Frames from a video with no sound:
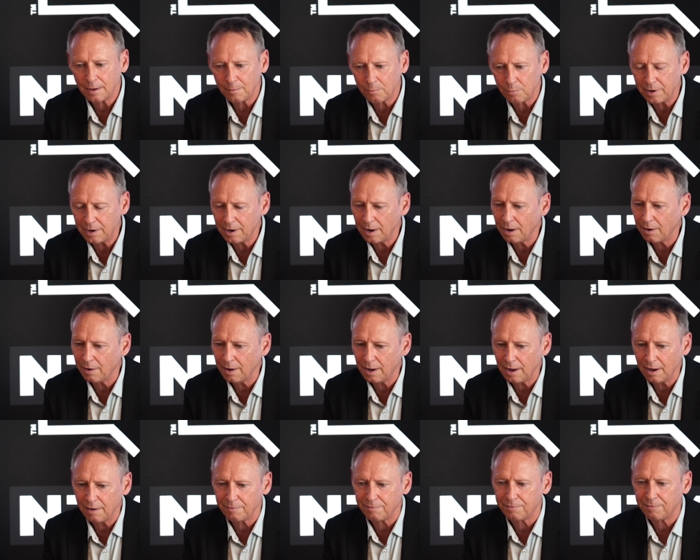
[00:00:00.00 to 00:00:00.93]
We now
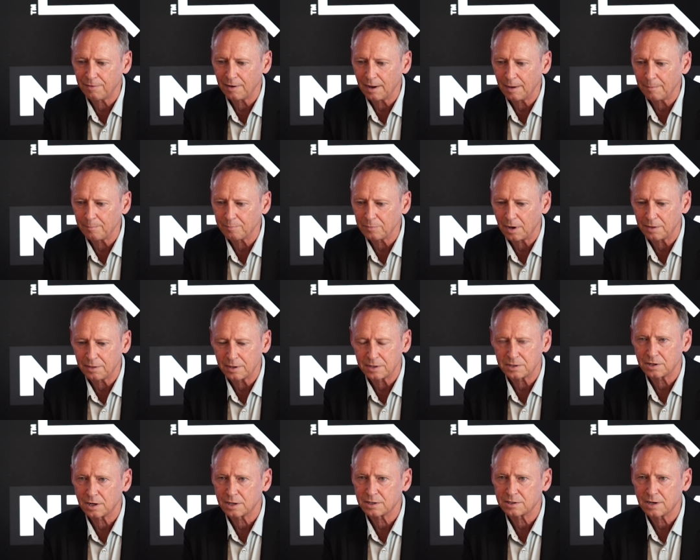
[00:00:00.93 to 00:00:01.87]
have, I think,
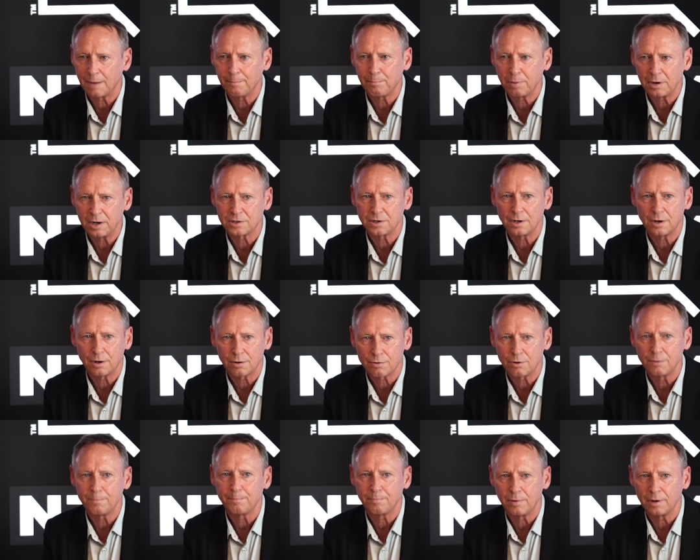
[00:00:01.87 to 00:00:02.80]
6 companies in our
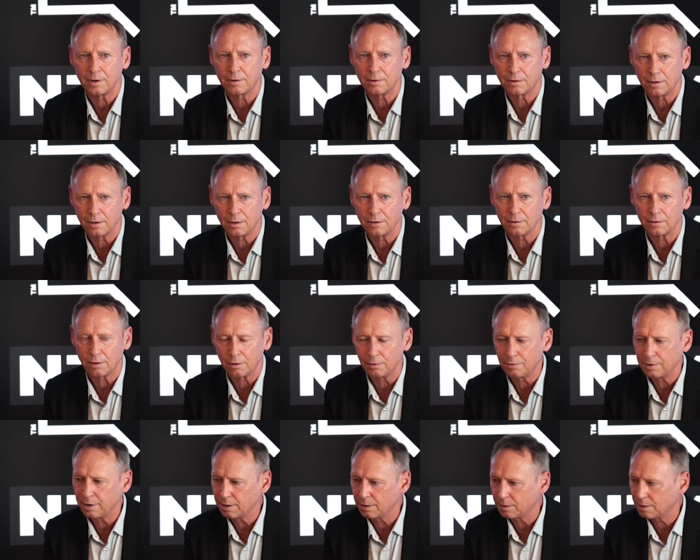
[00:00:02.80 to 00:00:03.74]
group,
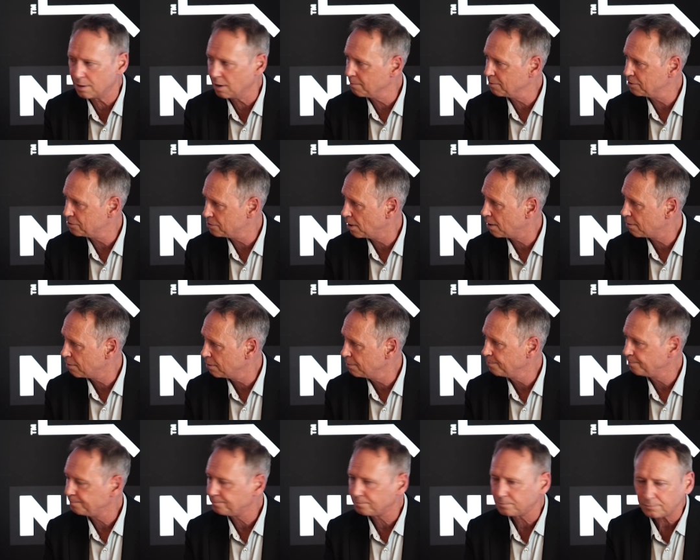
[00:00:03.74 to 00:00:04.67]
including Kilimanjaro,
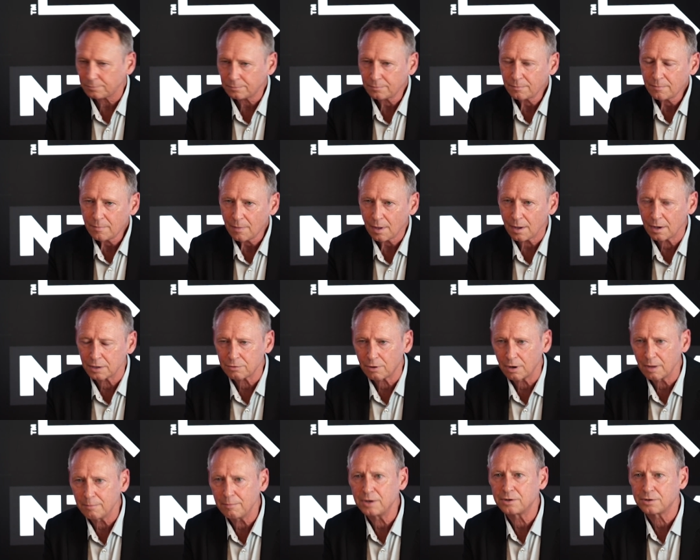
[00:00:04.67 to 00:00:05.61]
as
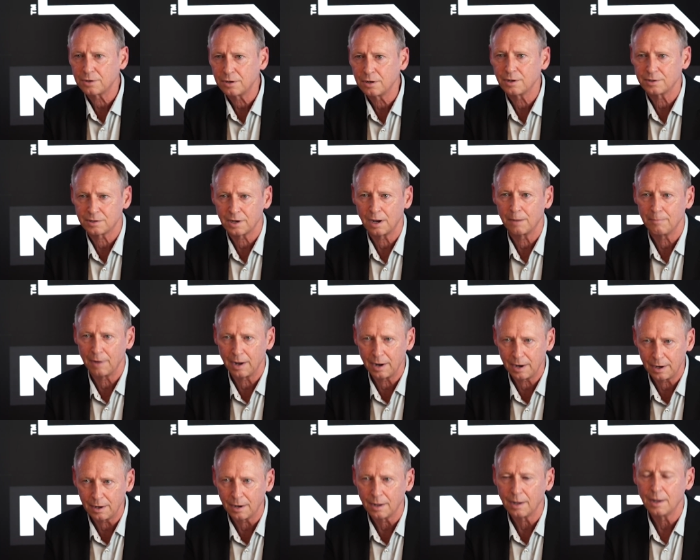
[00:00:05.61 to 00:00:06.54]
Ronnie mentioned, is our
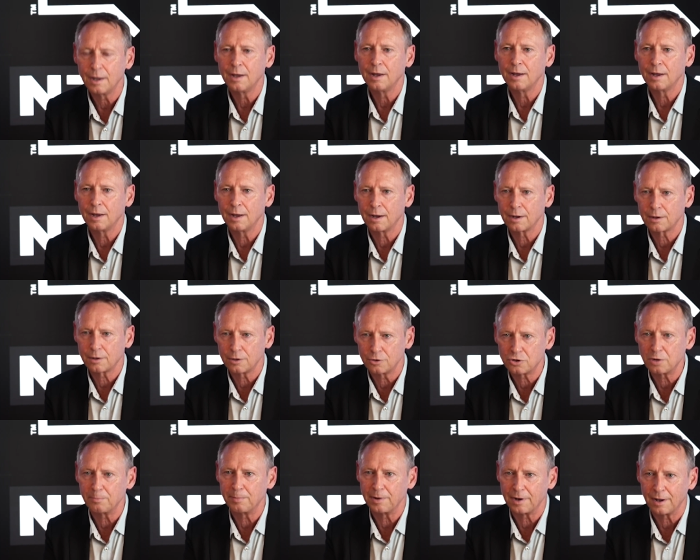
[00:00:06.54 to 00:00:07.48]
main
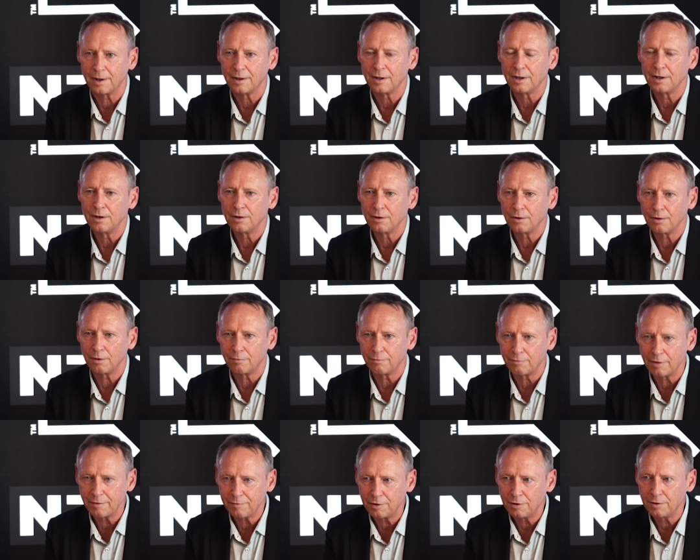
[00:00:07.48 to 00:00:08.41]
contributor of
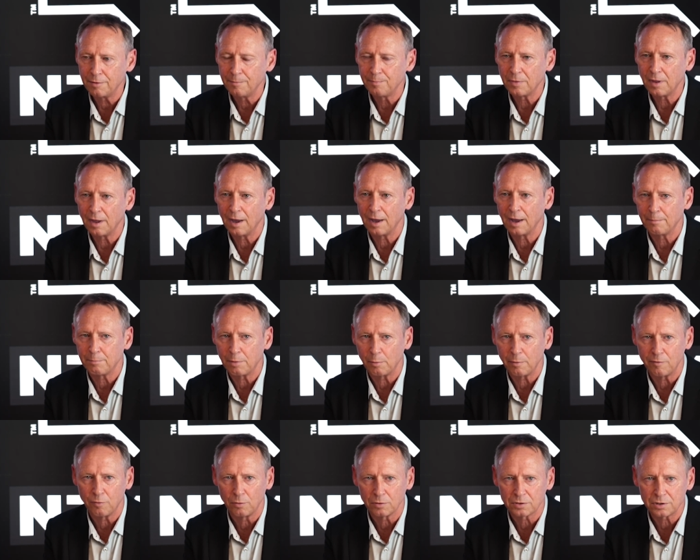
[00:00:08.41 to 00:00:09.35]
revenue. But
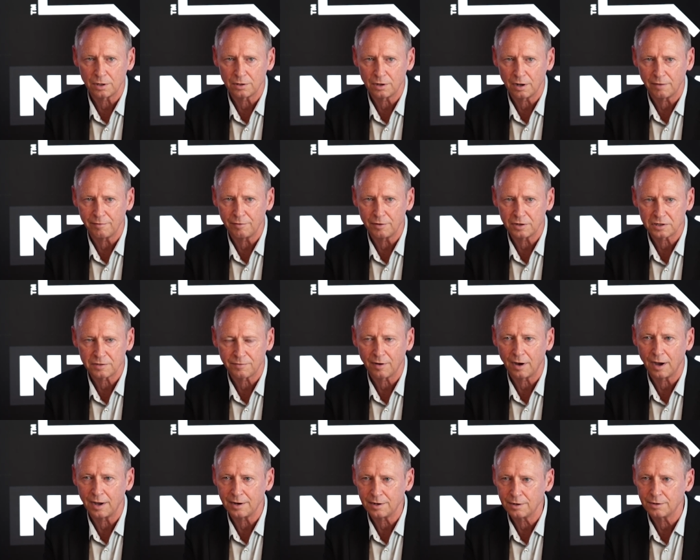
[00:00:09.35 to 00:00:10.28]
we've also
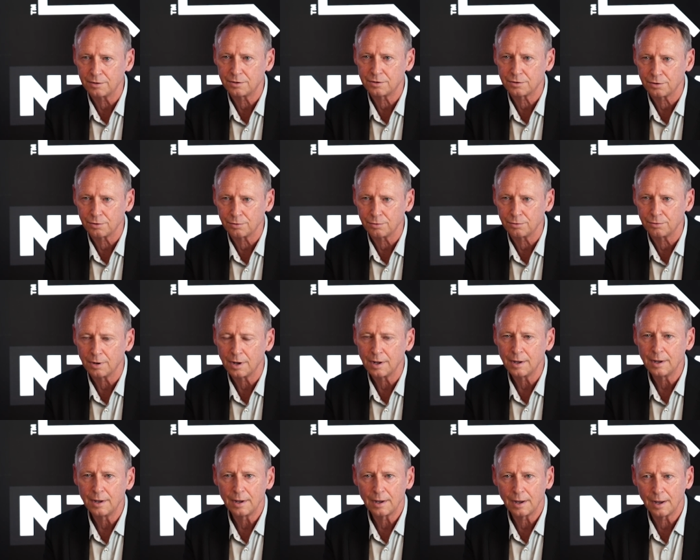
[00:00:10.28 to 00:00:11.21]
diversified into
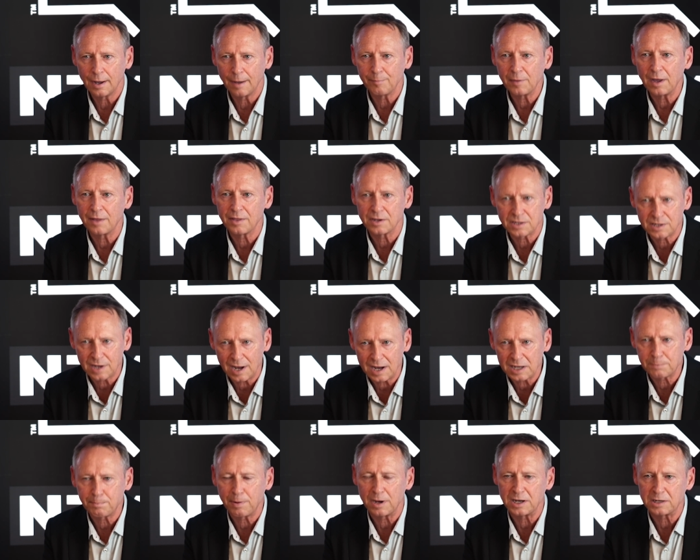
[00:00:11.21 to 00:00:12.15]
other
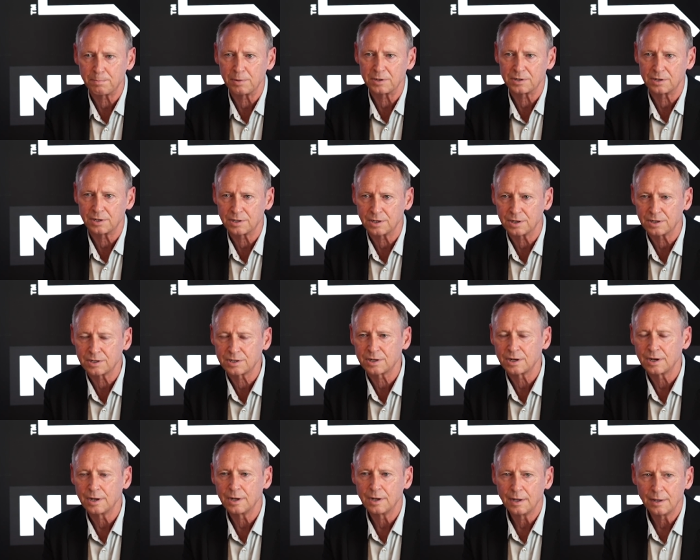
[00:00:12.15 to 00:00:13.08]
SaaS-based businesses
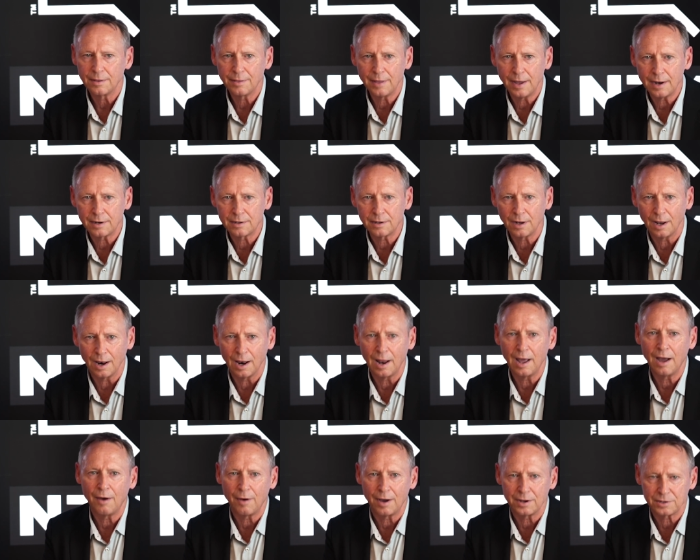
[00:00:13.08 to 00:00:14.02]
that
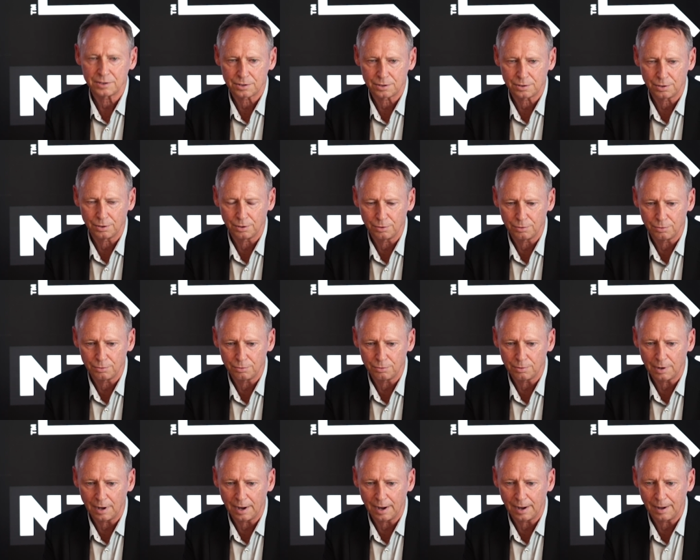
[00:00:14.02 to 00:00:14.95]
allow us to